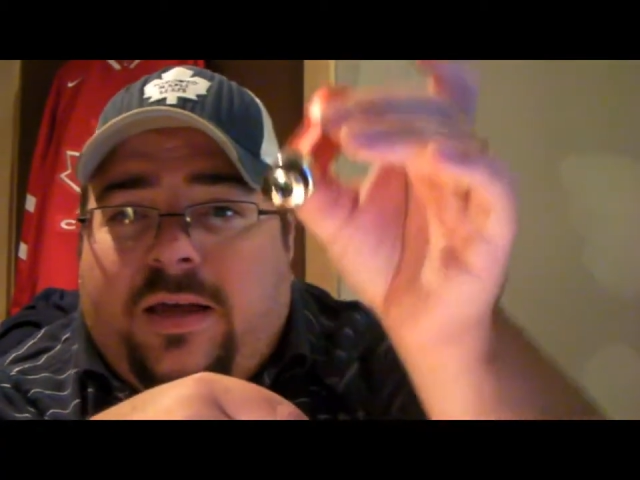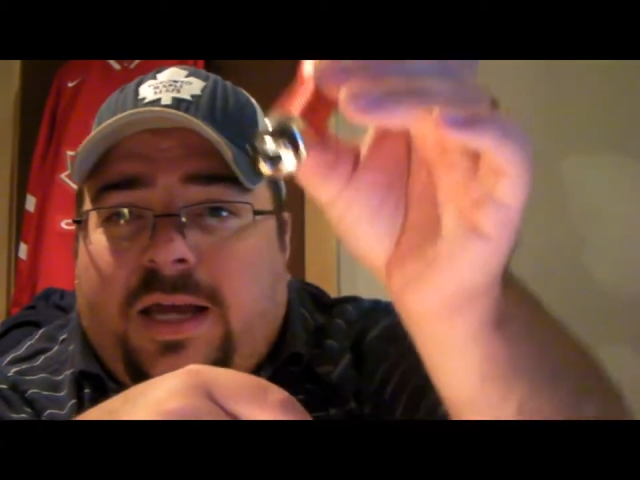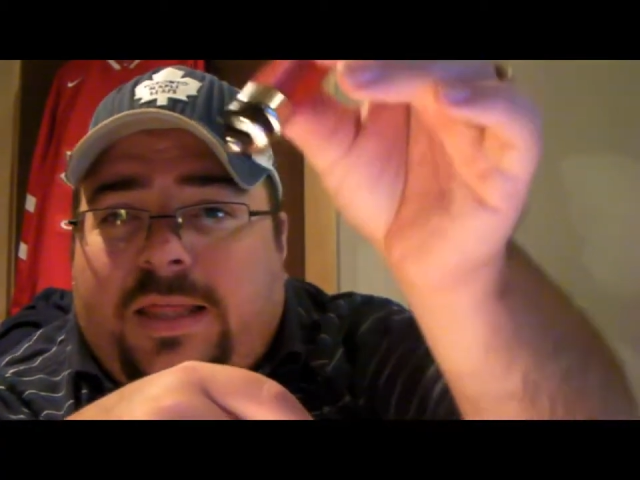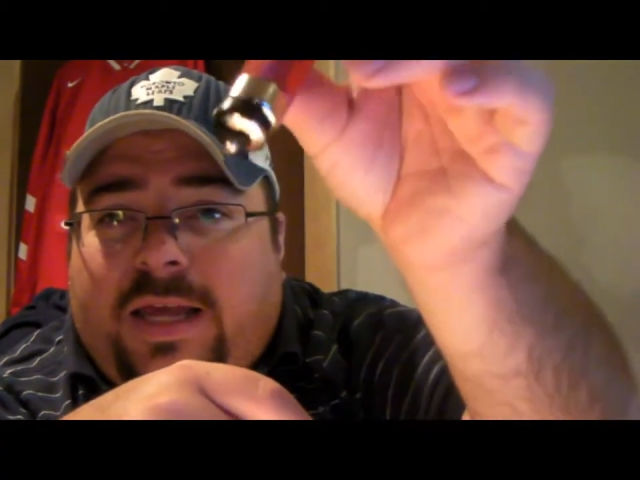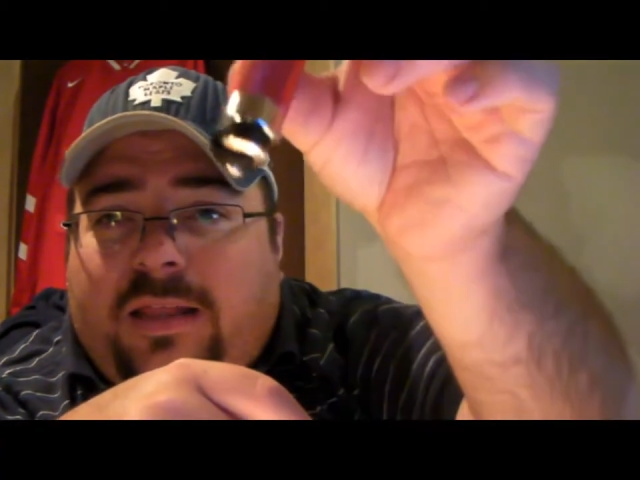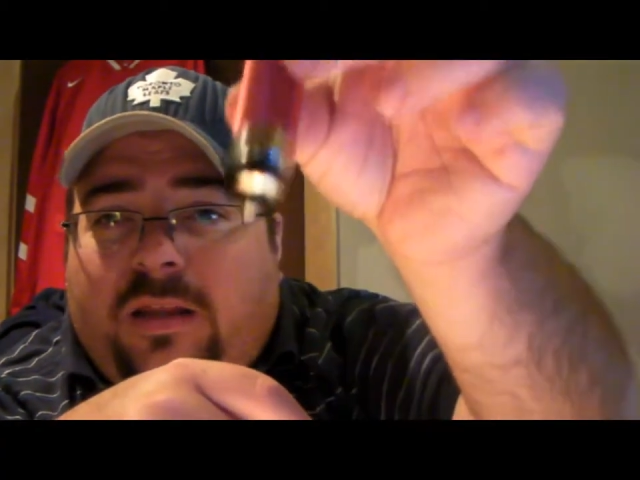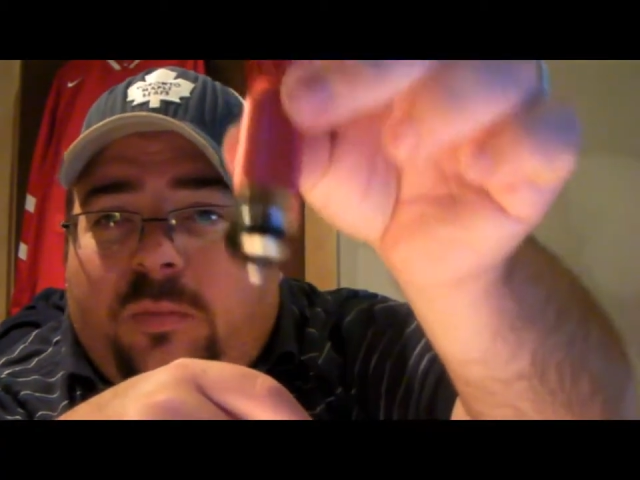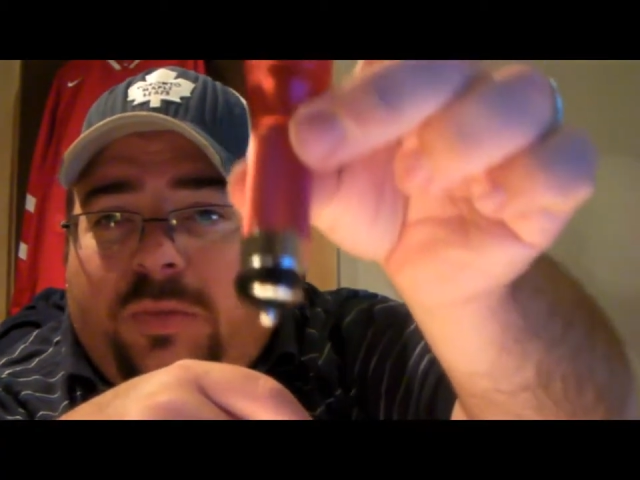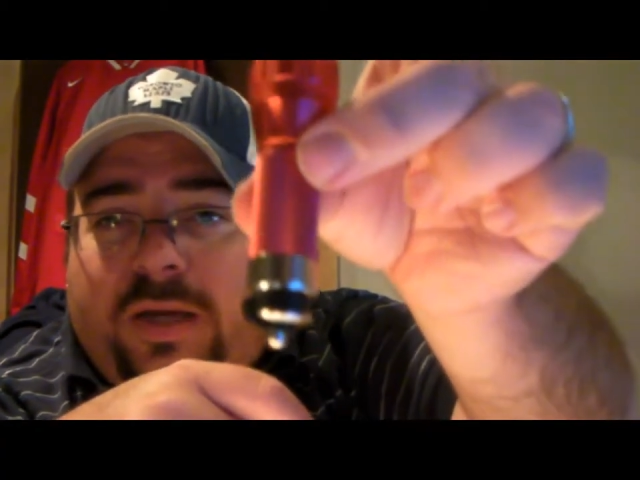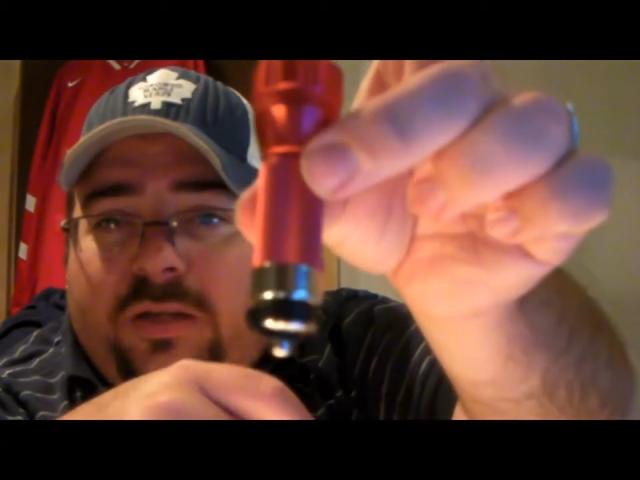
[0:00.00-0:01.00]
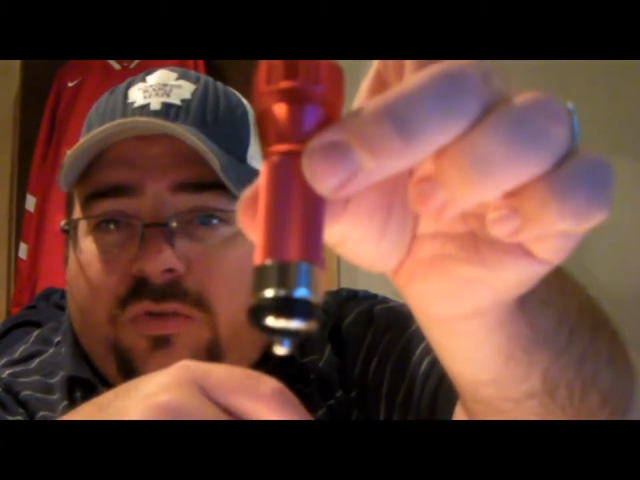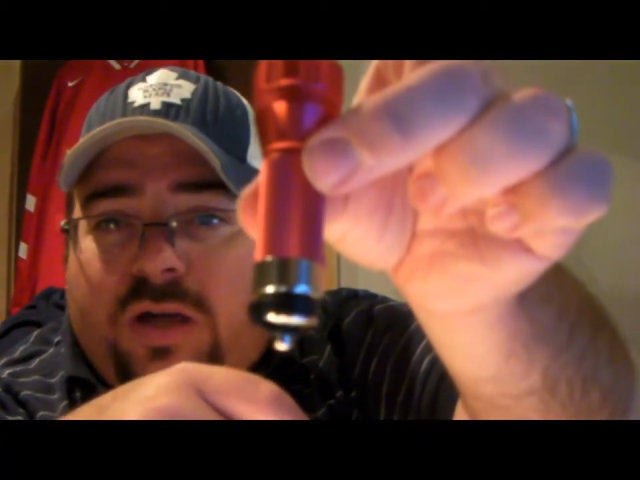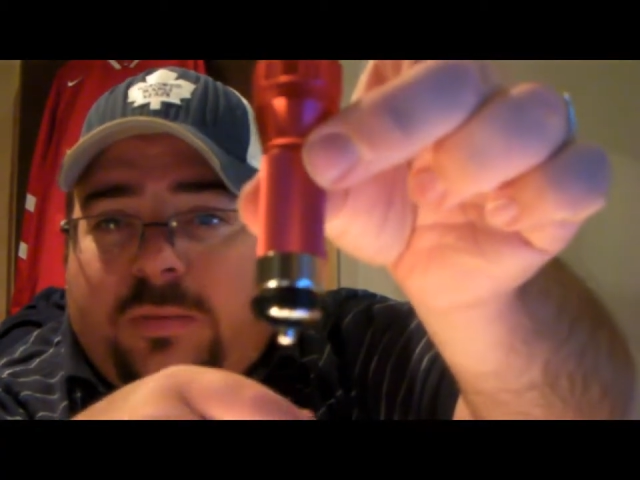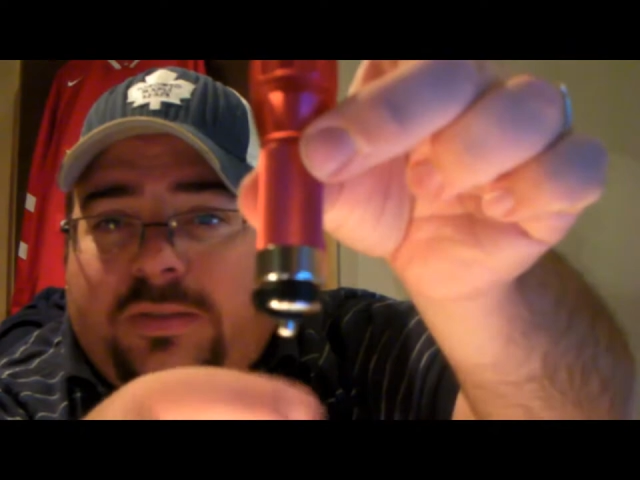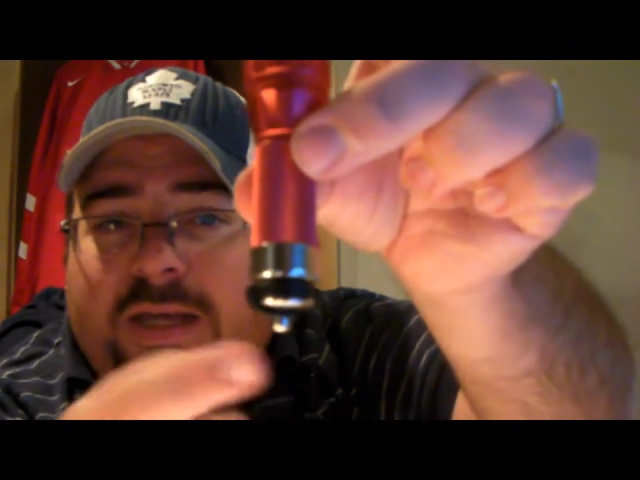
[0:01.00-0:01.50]
and that little pin
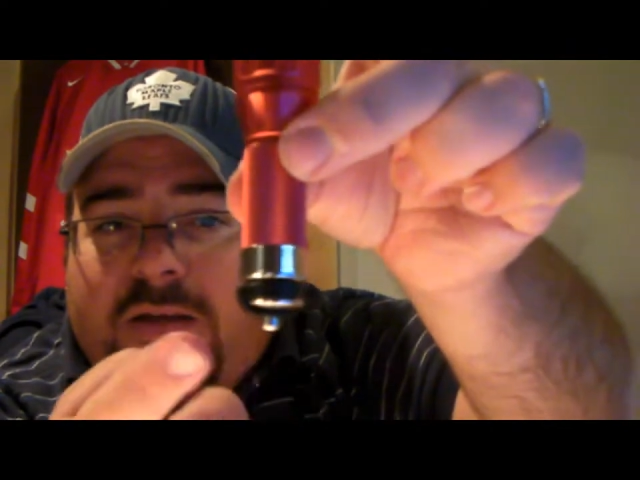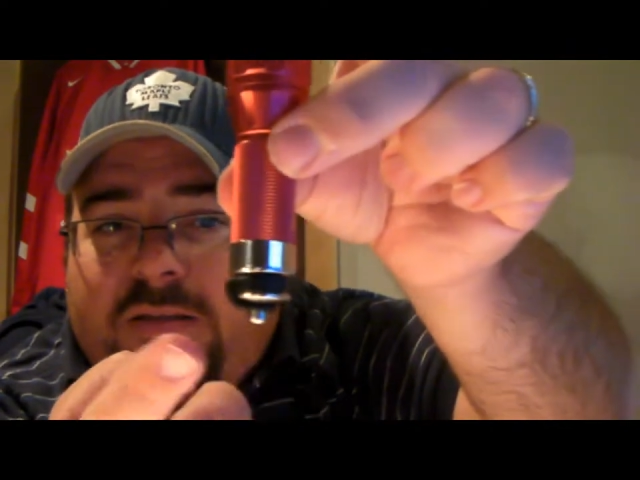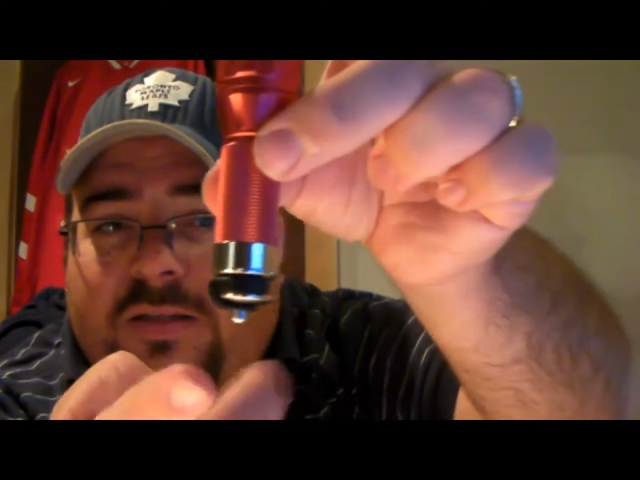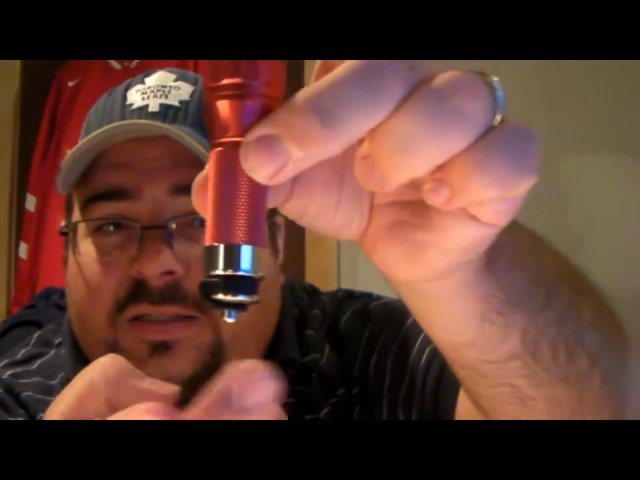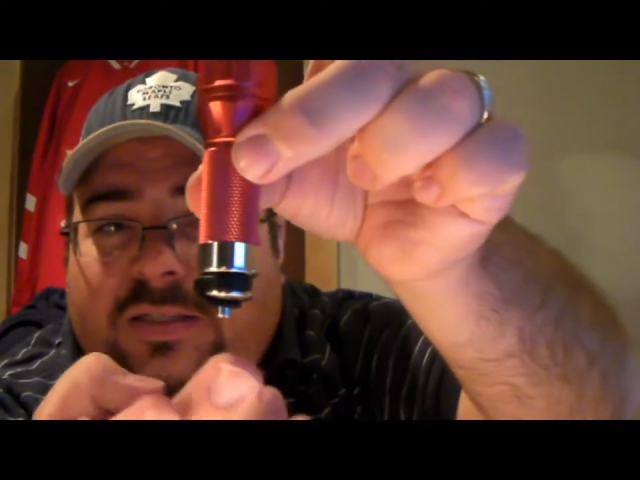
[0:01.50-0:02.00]
drops down into the